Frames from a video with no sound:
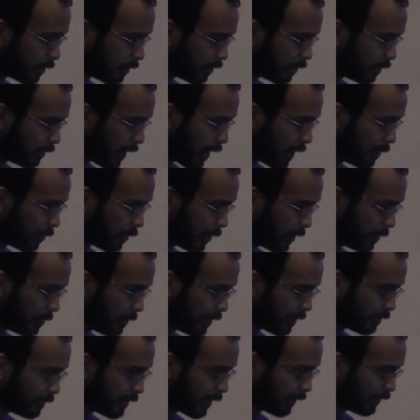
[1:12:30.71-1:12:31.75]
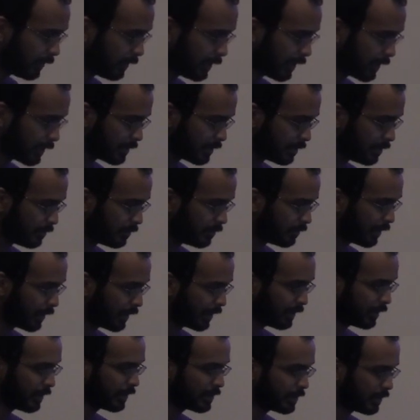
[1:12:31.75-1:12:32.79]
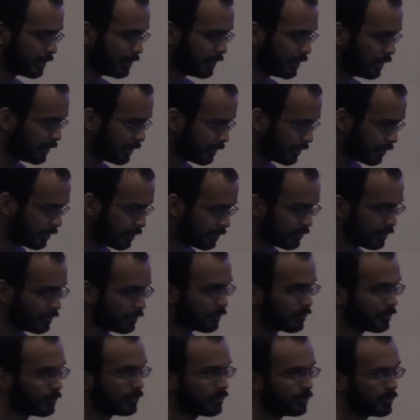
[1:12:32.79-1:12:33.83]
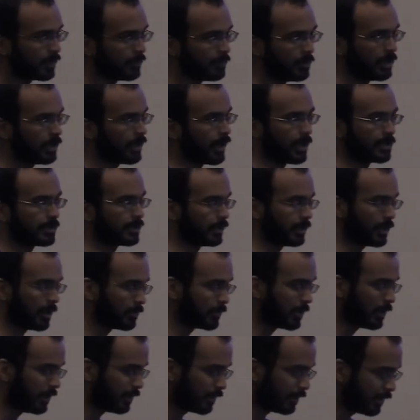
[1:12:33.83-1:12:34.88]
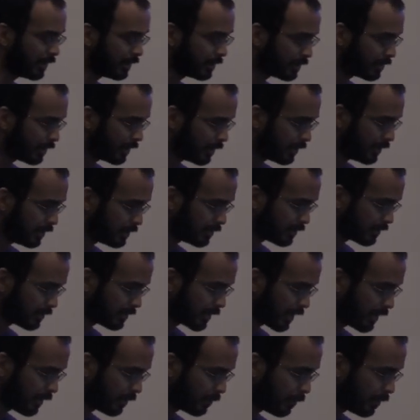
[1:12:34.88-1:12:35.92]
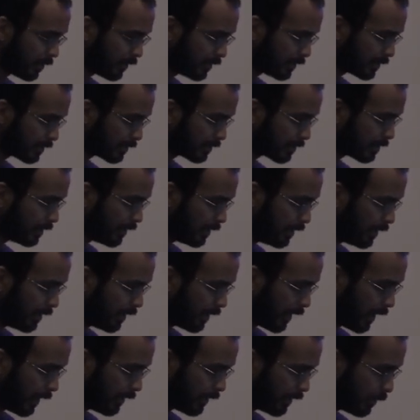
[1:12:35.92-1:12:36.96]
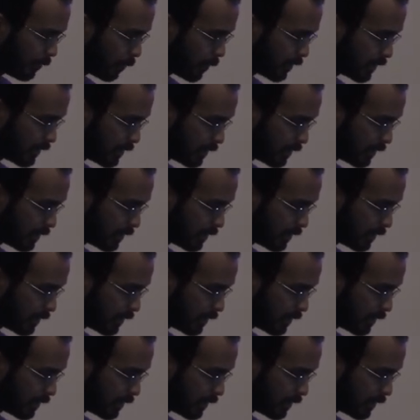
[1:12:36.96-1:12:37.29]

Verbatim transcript: vibrate, we have nothing in execute. Like it doesn't need to be constantly updating things. It needs to set it once, and then once